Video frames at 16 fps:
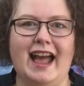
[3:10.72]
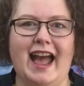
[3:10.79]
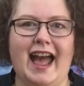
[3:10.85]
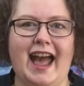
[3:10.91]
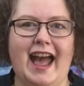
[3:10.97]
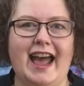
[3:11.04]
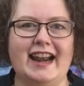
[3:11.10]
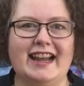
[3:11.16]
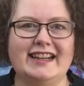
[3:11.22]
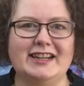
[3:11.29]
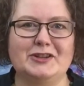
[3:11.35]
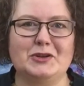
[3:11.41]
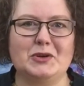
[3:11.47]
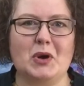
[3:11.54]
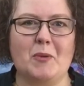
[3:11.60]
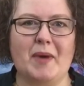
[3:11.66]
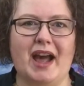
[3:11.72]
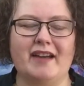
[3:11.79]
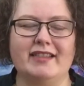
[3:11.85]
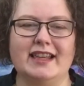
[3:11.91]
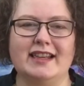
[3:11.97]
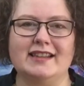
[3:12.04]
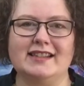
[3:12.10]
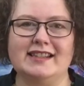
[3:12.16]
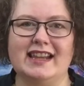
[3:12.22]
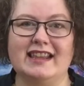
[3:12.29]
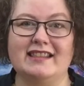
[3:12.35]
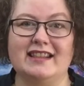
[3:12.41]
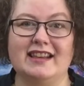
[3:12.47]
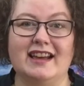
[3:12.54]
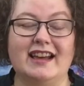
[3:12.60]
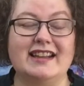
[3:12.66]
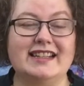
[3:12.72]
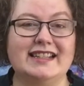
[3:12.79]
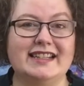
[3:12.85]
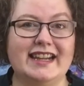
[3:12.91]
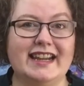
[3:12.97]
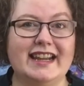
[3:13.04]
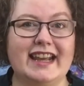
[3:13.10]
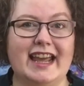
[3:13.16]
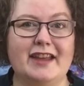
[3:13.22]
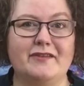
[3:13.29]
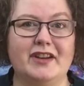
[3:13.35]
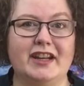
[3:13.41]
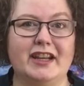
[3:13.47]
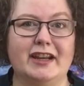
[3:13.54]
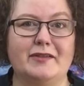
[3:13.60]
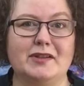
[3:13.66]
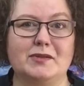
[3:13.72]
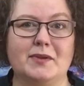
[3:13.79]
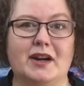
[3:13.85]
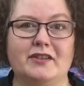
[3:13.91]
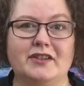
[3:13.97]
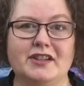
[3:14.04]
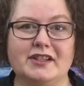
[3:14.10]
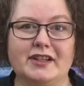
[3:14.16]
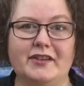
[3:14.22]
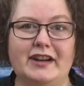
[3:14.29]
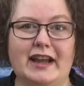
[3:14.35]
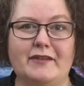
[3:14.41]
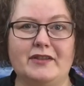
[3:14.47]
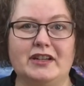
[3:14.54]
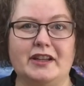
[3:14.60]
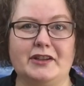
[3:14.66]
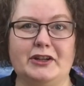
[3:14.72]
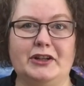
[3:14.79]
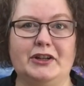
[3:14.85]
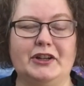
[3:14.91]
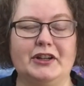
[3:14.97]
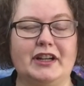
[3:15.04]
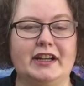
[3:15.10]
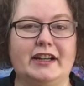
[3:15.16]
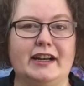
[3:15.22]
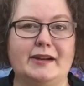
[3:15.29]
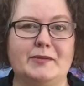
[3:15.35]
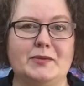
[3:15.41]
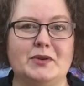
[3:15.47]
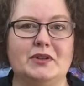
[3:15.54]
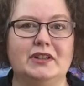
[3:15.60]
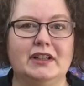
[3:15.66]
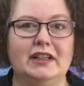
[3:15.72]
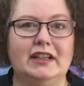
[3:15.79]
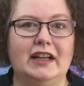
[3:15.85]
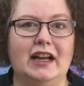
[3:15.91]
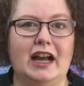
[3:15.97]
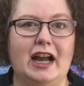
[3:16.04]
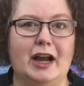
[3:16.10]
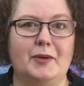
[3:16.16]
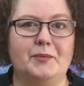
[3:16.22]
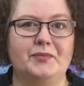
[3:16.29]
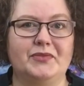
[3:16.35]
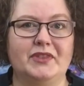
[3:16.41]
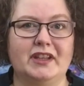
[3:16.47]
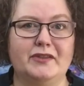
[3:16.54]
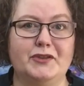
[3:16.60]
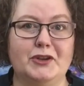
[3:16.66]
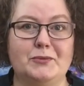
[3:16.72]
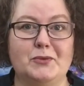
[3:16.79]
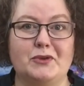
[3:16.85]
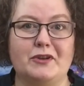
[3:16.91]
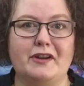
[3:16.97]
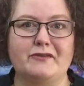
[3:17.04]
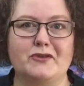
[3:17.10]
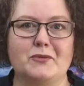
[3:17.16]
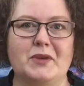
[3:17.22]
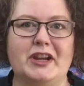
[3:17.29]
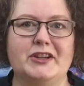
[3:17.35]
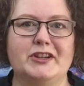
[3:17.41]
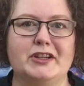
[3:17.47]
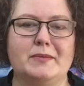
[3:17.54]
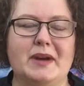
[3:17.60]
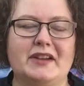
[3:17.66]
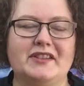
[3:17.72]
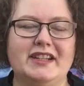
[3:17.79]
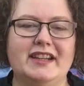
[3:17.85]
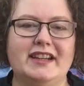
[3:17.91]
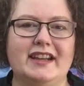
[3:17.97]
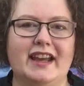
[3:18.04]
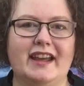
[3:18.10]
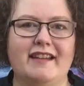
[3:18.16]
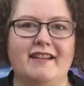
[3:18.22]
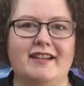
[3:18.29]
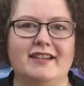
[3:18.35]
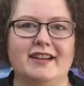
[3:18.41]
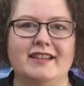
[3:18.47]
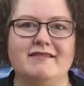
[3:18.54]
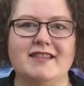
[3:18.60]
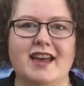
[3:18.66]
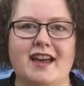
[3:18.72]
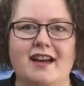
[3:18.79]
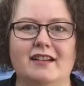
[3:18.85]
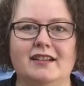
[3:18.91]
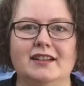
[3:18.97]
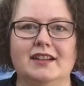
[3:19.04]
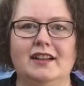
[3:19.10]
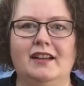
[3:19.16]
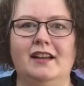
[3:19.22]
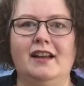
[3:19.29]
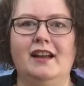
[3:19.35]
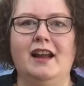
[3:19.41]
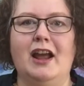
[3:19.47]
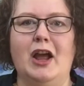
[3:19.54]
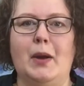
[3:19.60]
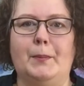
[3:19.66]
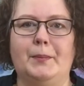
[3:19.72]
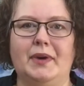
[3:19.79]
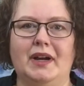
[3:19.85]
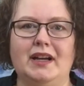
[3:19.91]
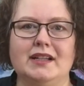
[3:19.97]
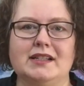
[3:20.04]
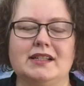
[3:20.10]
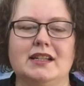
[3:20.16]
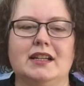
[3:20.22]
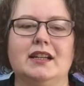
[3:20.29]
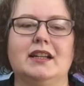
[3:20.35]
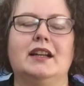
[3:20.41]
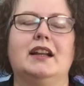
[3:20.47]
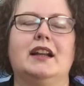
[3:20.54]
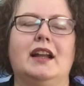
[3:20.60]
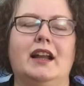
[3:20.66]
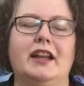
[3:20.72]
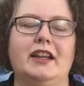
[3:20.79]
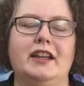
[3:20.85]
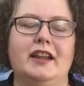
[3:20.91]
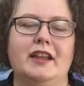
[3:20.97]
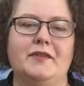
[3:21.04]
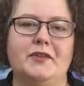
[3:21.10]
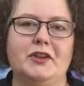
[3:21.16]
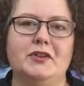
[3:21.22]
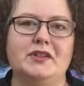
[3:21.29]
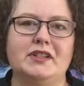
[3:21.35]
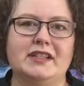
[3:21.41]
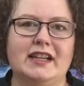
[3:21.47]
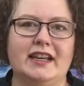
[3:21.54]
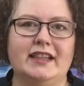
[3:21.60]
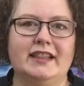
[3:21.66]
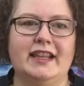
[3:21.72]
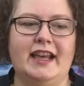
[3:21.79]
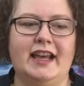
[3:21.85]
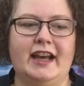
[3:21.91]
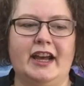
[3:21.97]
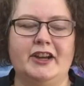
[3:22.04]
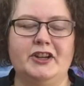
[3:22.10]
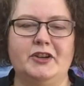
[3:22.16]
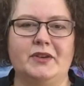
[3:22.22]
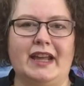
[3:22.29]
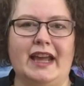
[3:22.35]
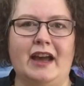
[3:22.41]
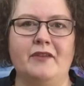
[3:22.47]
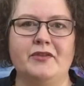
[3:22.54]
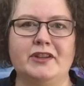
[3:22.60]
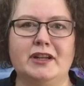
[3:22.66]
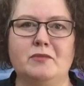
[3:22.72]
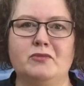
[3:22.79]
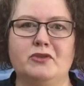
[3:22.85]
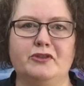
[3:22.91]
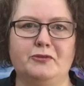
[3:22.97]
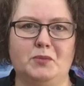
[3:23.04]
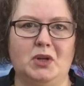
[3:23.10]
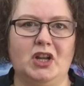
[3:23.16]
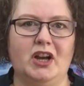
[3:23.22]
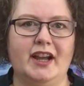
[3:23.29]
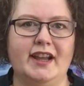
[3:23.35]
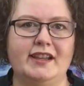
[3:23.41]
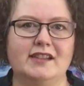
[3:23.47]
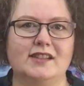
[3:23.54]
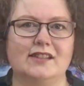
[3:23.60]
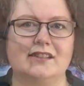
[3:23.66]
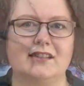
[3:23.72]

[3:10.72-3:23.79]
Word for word: and I did talk about this in the DK video as well. Just go and have another look and I will um, give you more information about DK yarn in there. But if you stand there and you count the number of plies